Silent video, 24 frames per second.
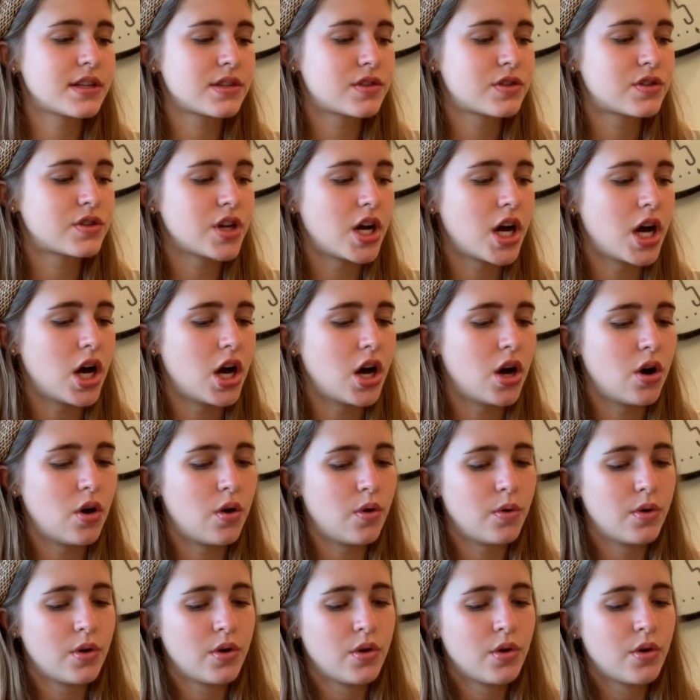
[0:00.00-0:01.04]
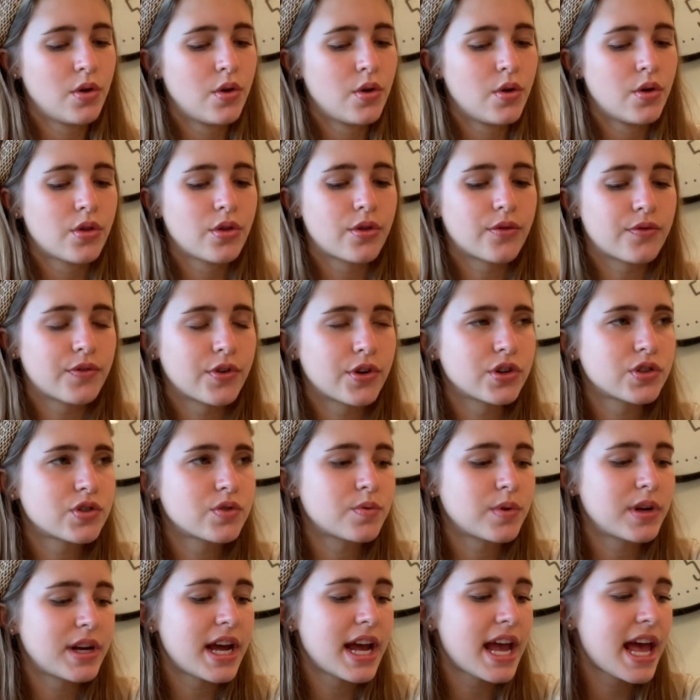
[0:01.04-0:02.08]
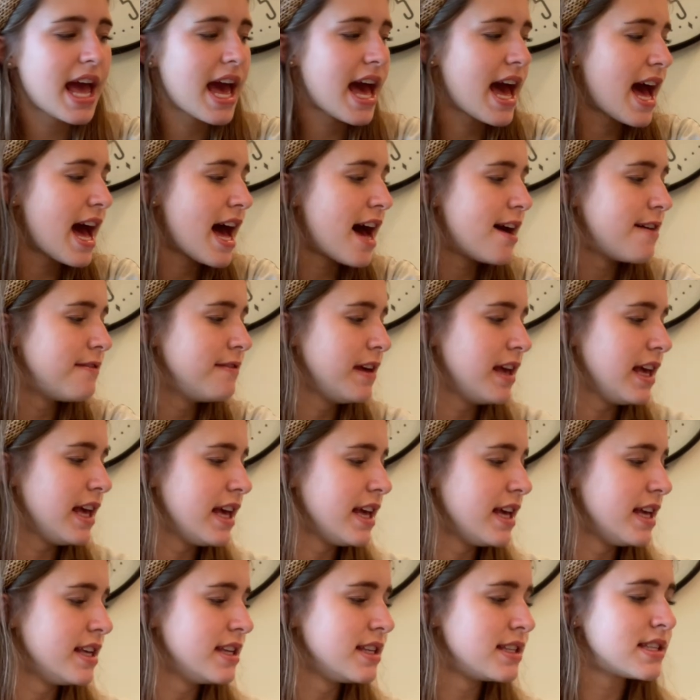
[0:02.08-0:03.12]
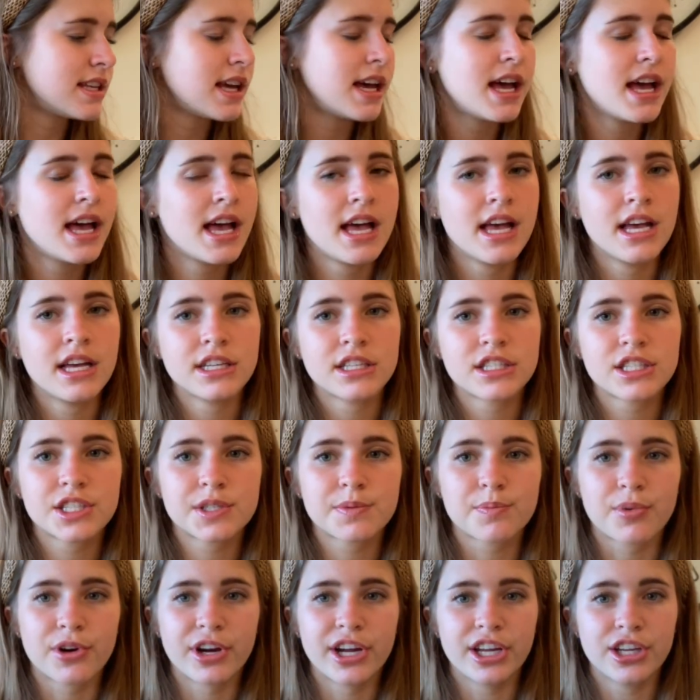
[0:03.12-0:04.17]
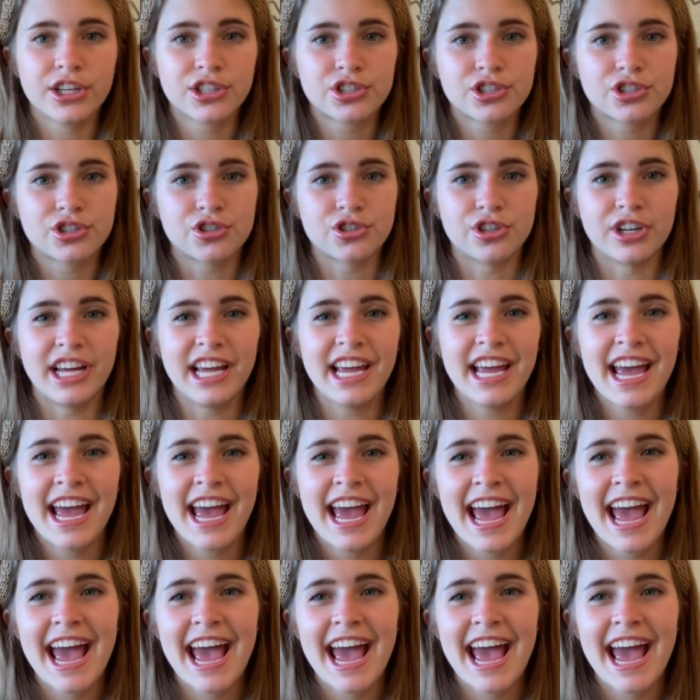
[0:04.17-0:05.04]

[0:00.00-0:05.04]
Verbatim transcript: So the first one I have is Spring Street.